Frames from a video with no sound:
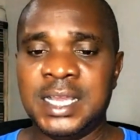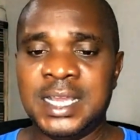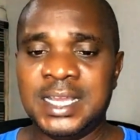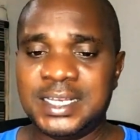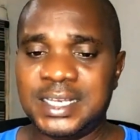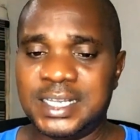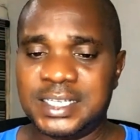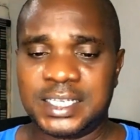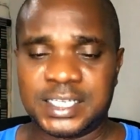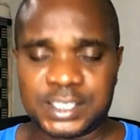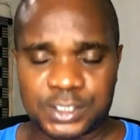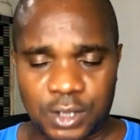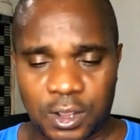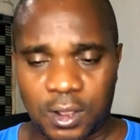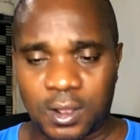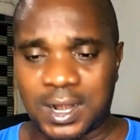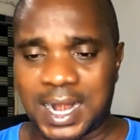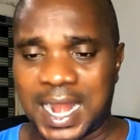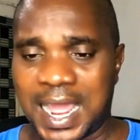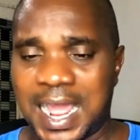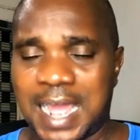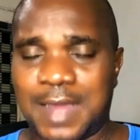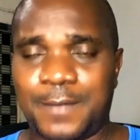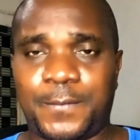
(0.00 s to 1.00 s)
this is all
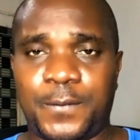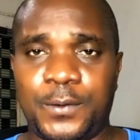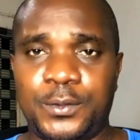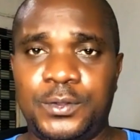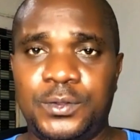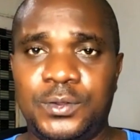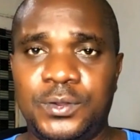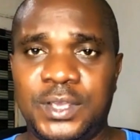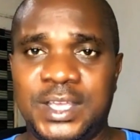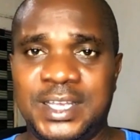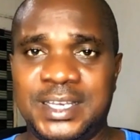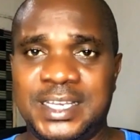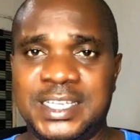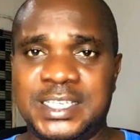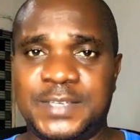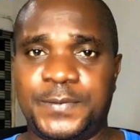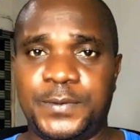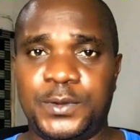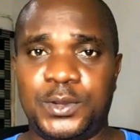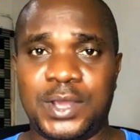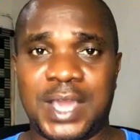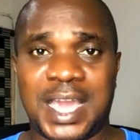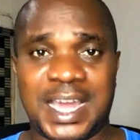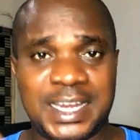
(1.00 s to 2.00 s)
I have for you in this
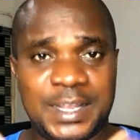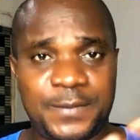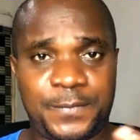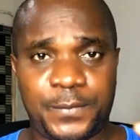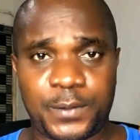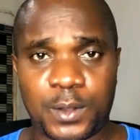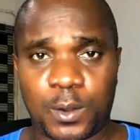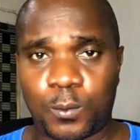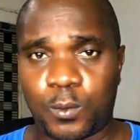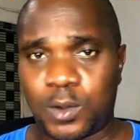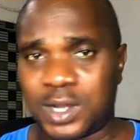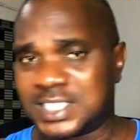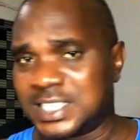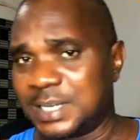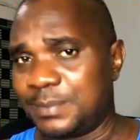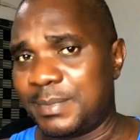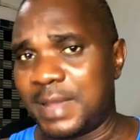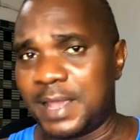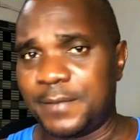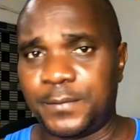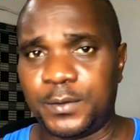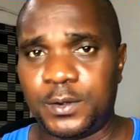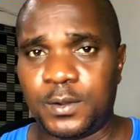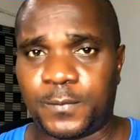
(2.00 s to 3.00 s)
video. And if you're watching
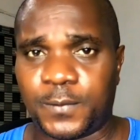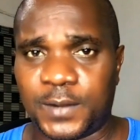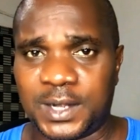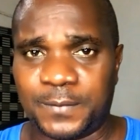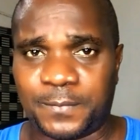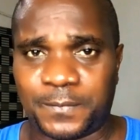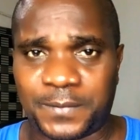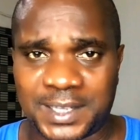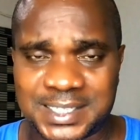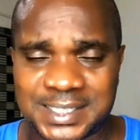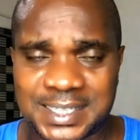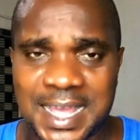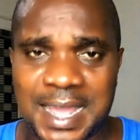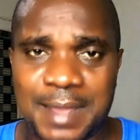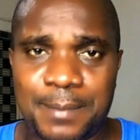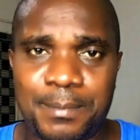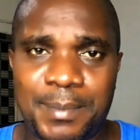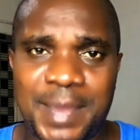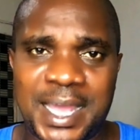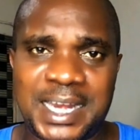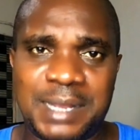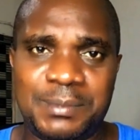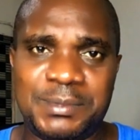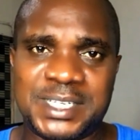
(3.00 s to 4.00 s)
my video for the first time,
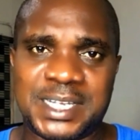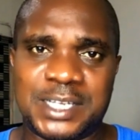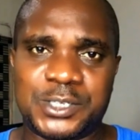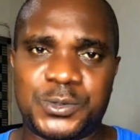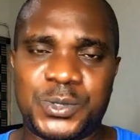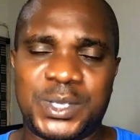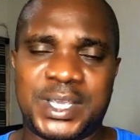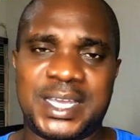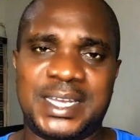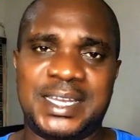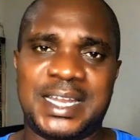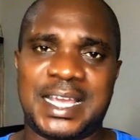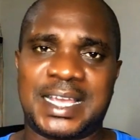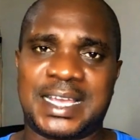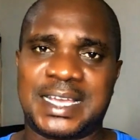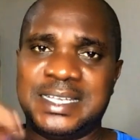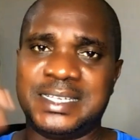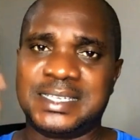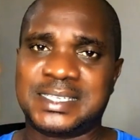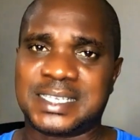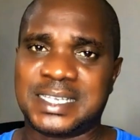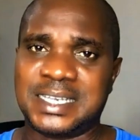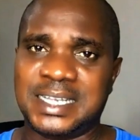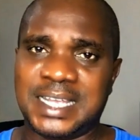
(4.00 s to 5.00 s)
my name is Asuike
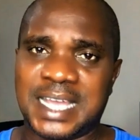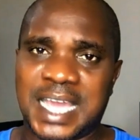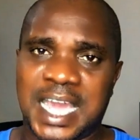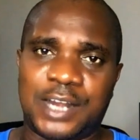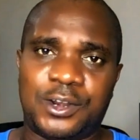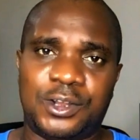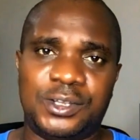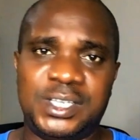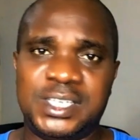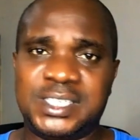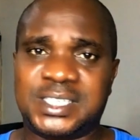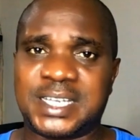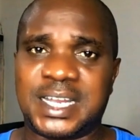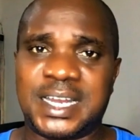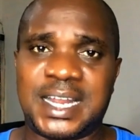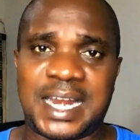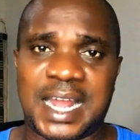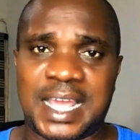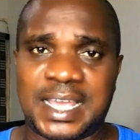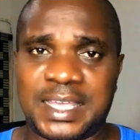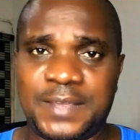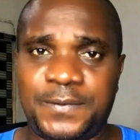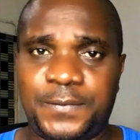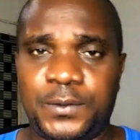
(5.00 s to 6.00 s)
Kingsley, and on this channel
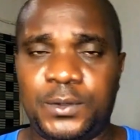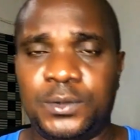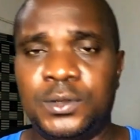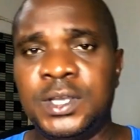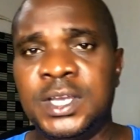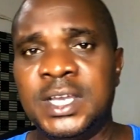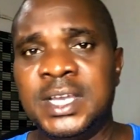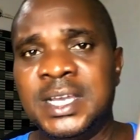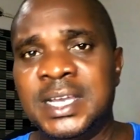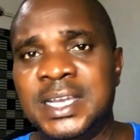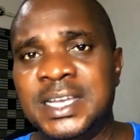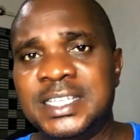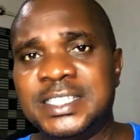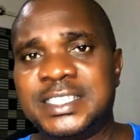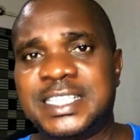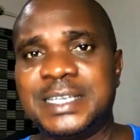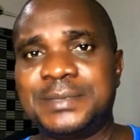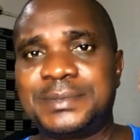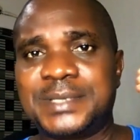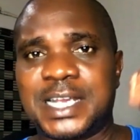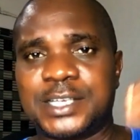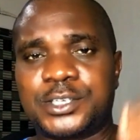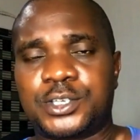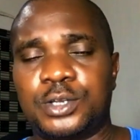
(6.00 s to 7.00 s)
I give you
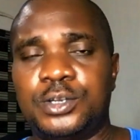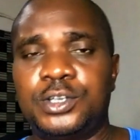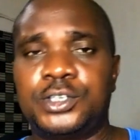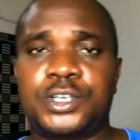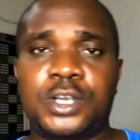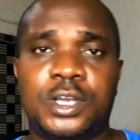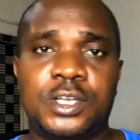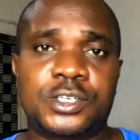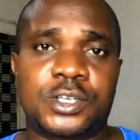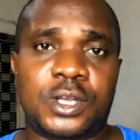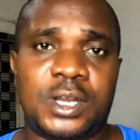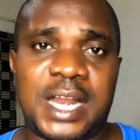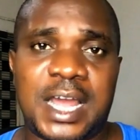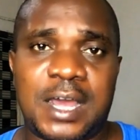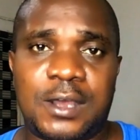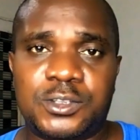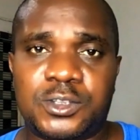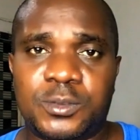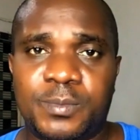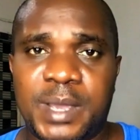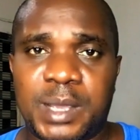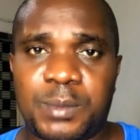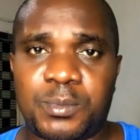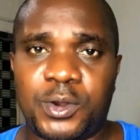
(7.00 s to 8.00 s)
tips and solutions on how
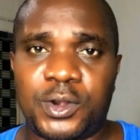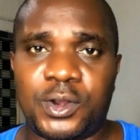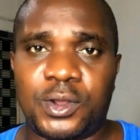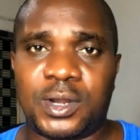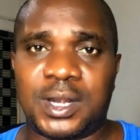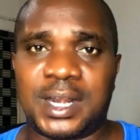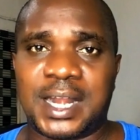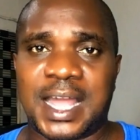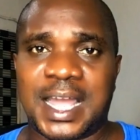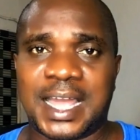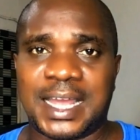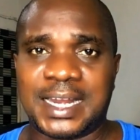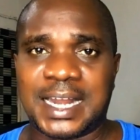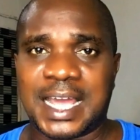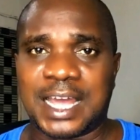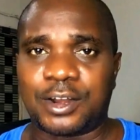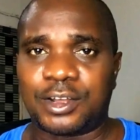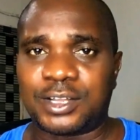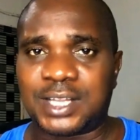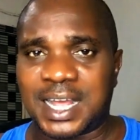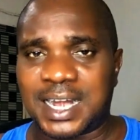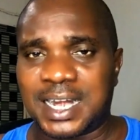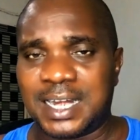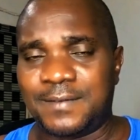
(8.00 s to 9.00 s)
to make money online and
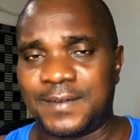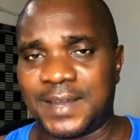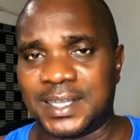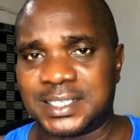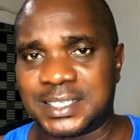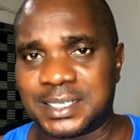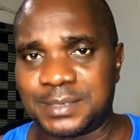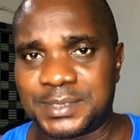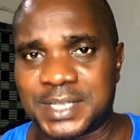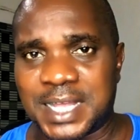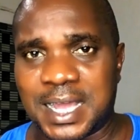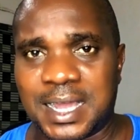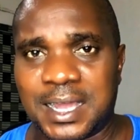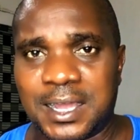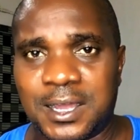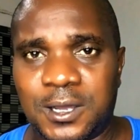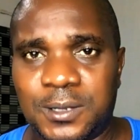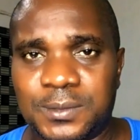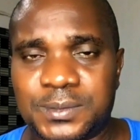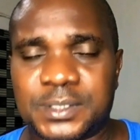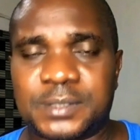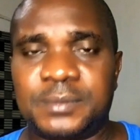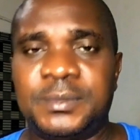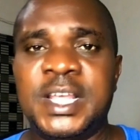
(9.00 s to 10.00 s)
other relevant things that
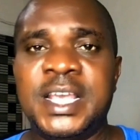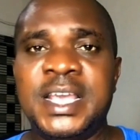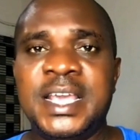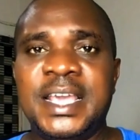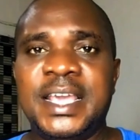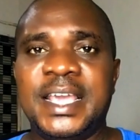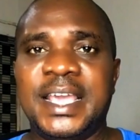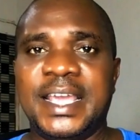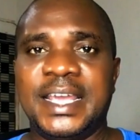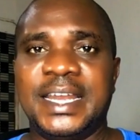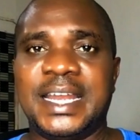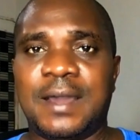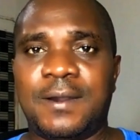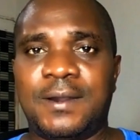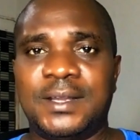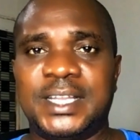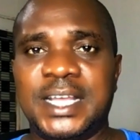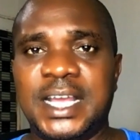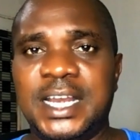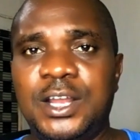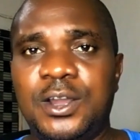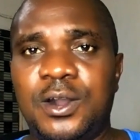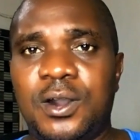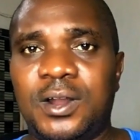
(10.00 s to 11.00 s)
helps in our
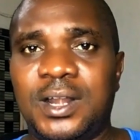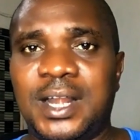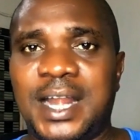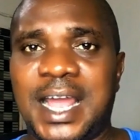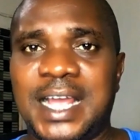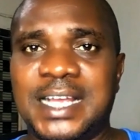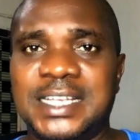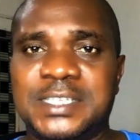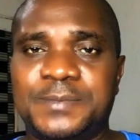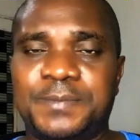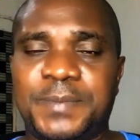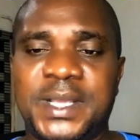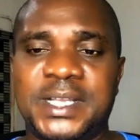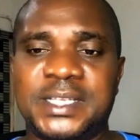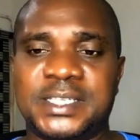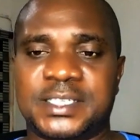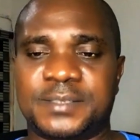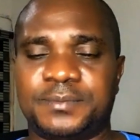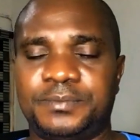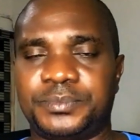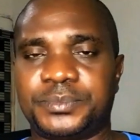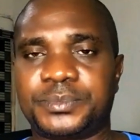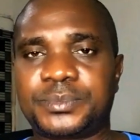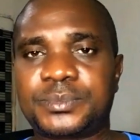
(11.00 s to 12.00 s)
daily online space.